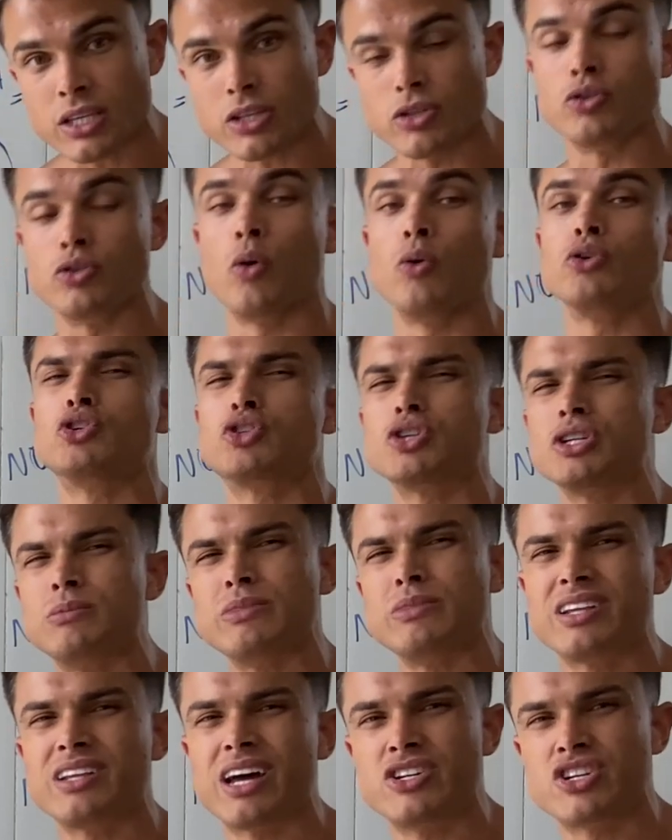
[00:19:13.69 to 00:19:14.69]
You shouldn't
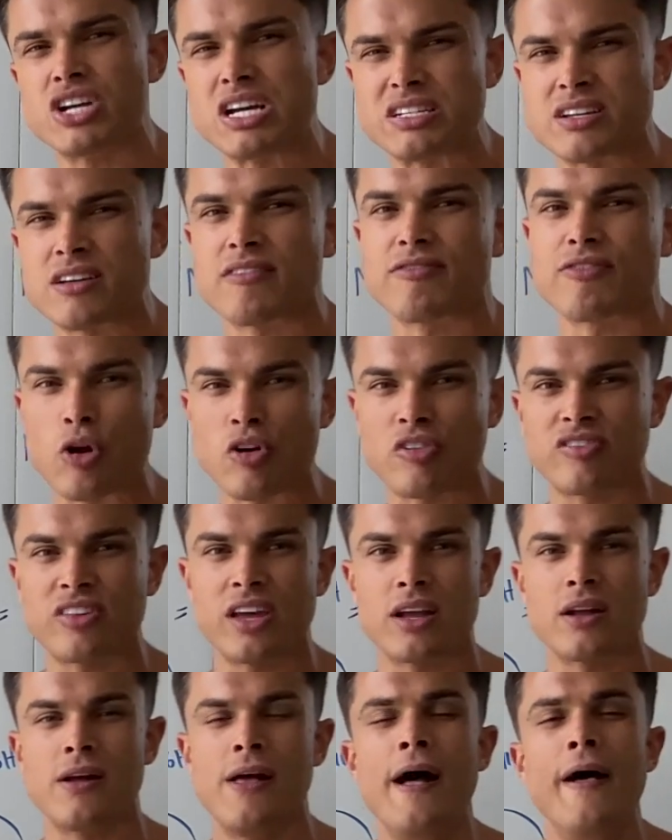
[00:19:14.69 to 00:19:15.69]
be digesting first
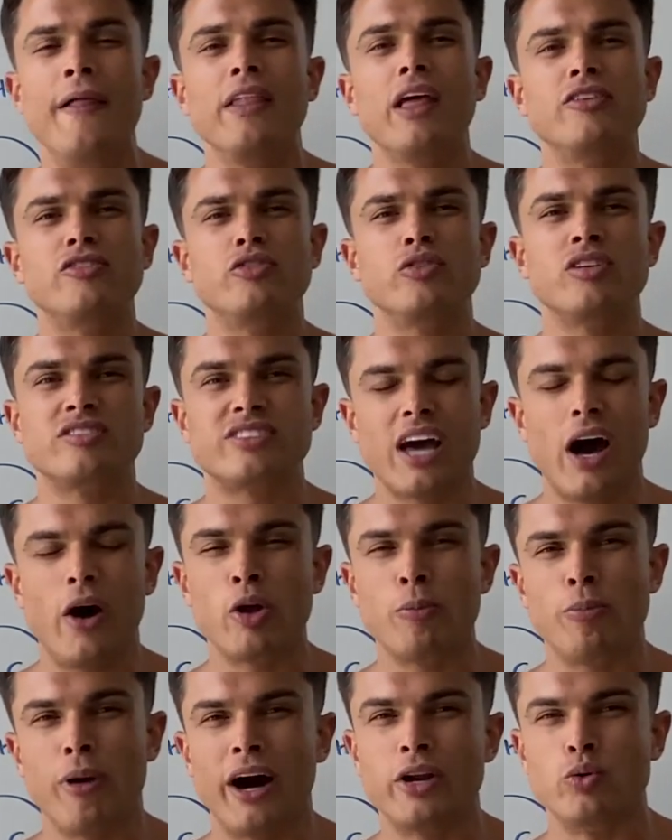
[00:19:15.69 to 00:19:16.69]
thing unless you can tell your
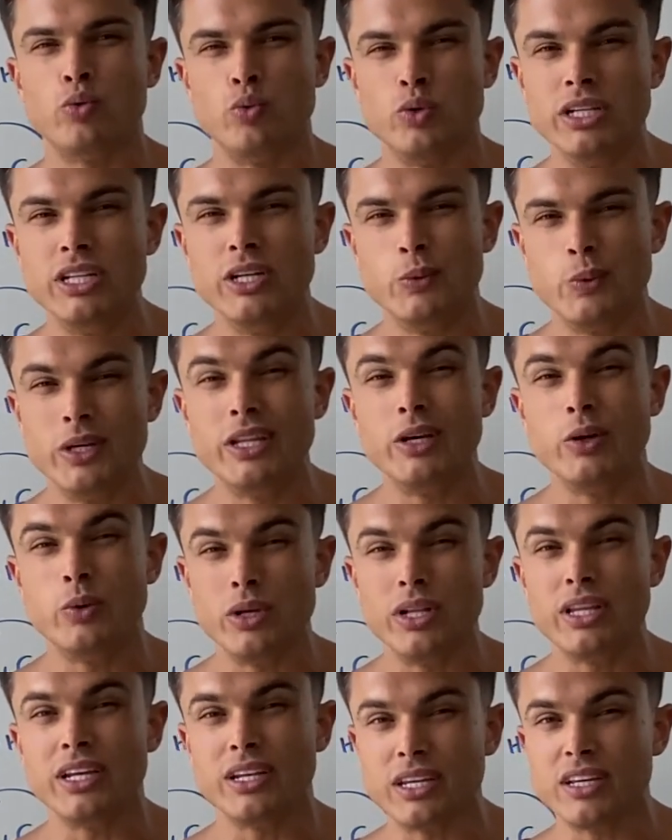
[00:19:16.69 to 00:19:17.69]
body really, really,
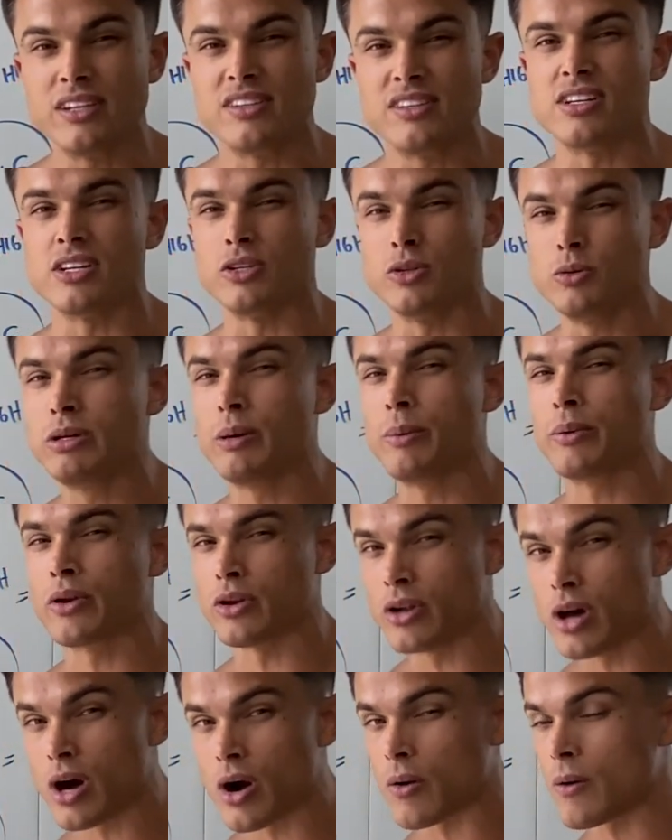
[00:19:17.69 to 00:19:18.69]
really needs it, and you'll be able to
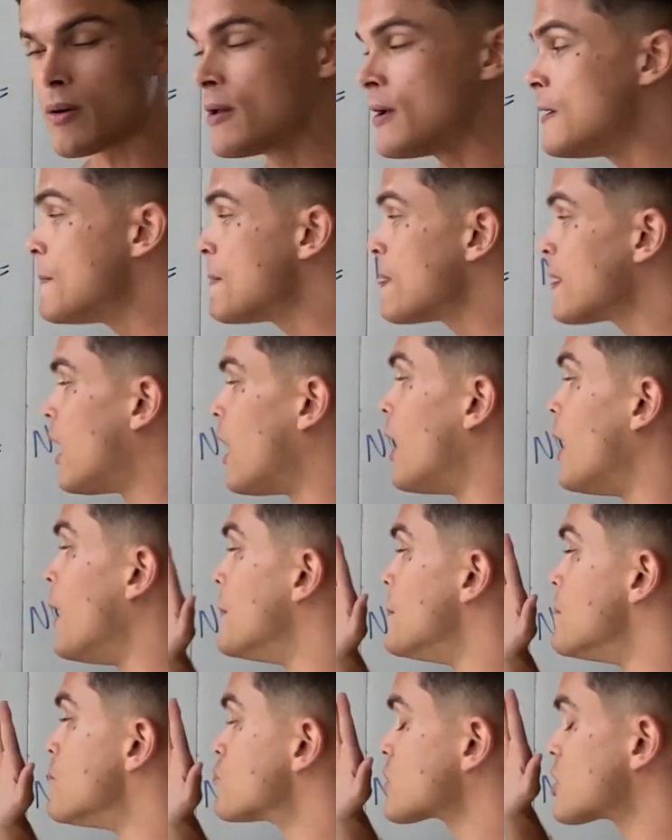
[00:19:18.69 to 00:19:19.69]
know.